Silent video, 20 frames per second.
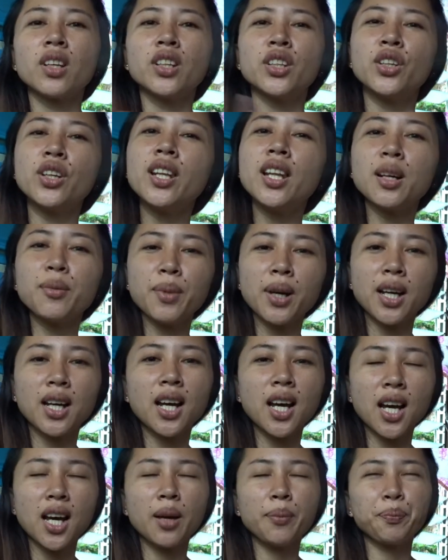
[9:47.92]
yun ang
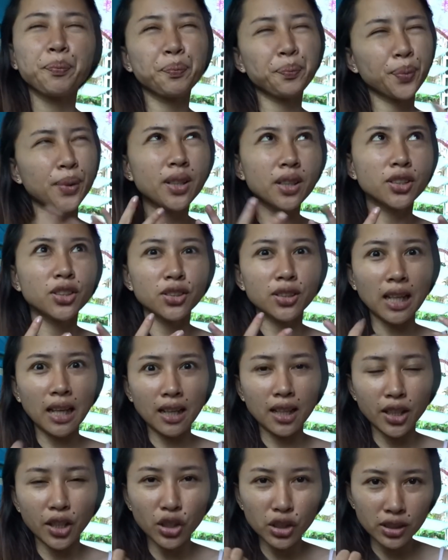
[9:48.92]
mga
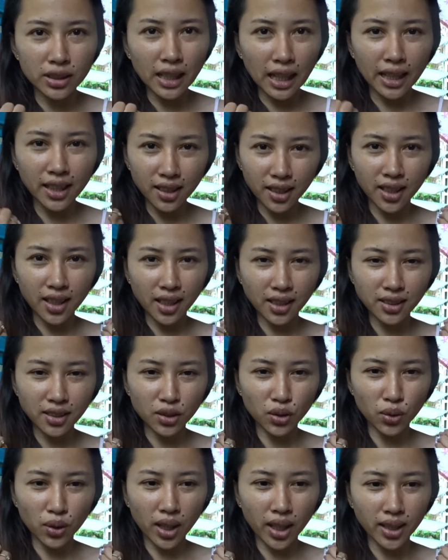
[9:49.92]
personal yun na
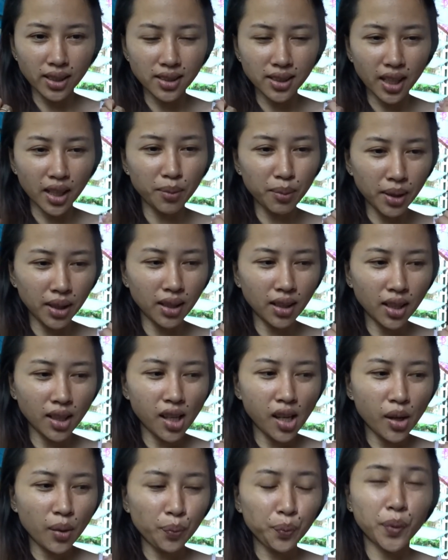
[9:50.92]
ideas ko, guys. I mean,
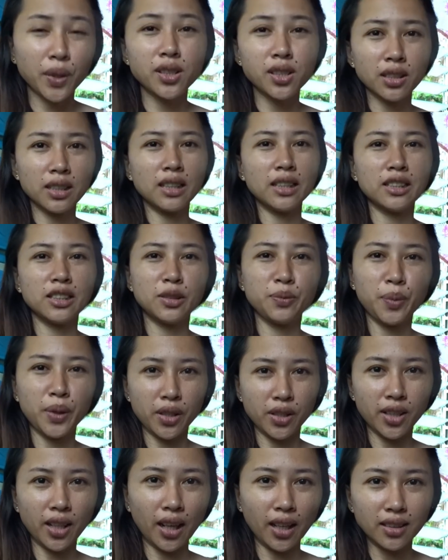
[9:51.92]
personal
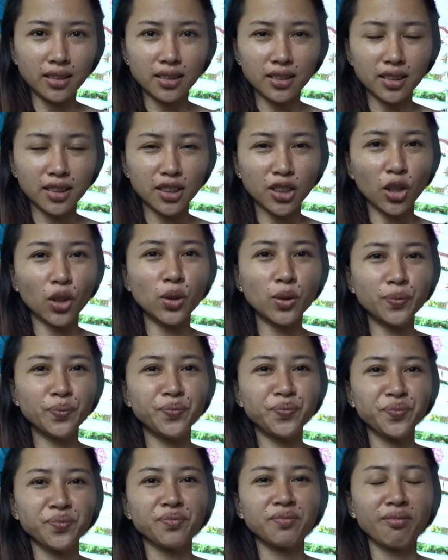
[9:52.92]
experience. So,
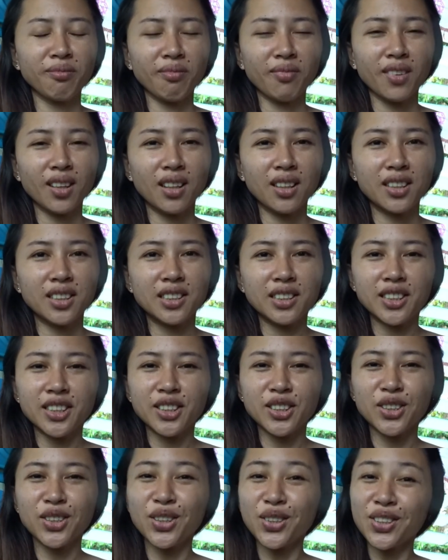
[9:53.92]

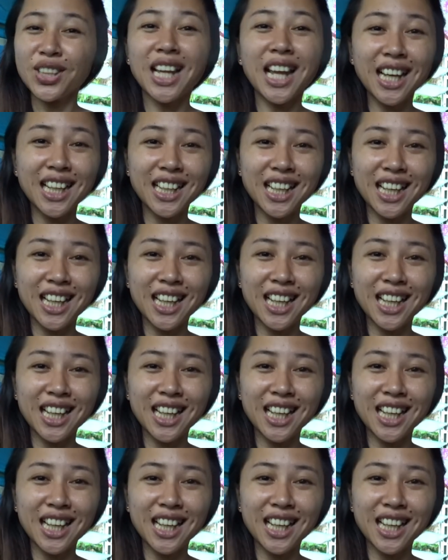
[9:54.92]
yun lang,